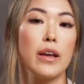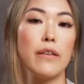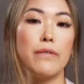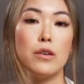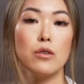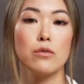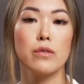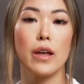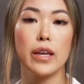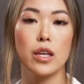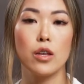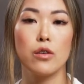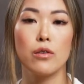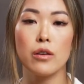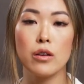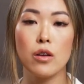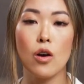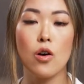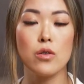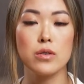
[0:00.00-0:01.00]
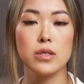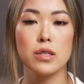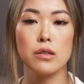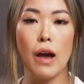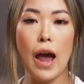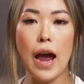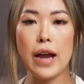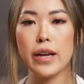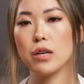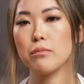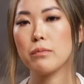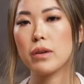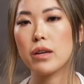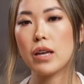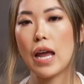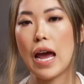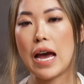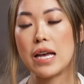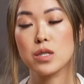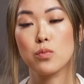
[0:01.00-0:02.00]
if you'd like, you can also add in
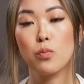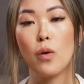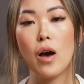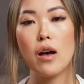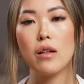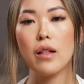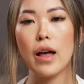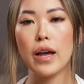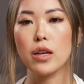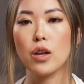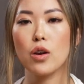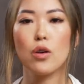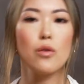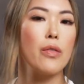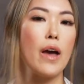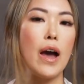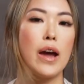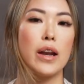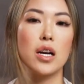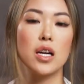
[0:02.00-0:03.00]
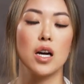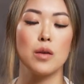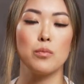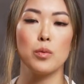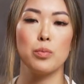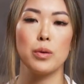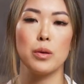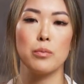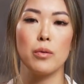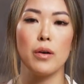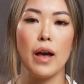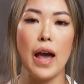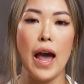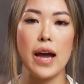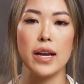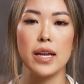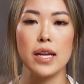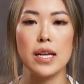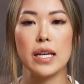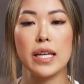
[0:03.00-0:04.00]
meat as well. I know that a couple people
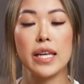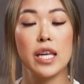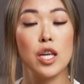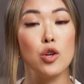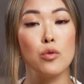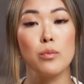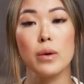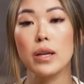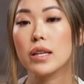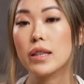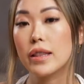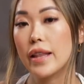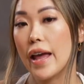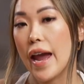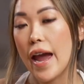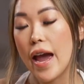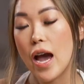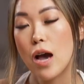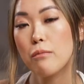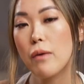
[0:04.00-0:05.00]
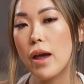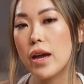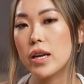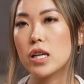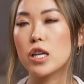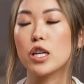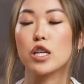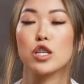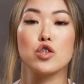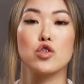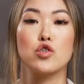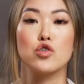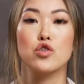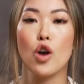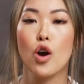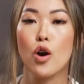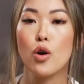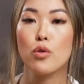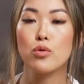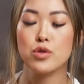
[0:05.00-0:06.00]
add in cumin lamb and it is
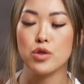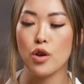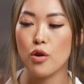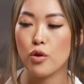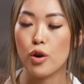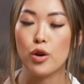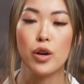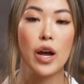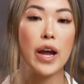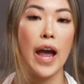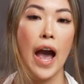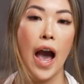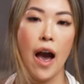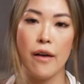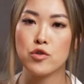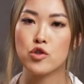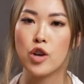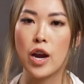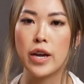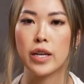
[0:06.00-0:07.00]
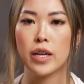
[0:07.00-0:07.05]
so, so good. I have tried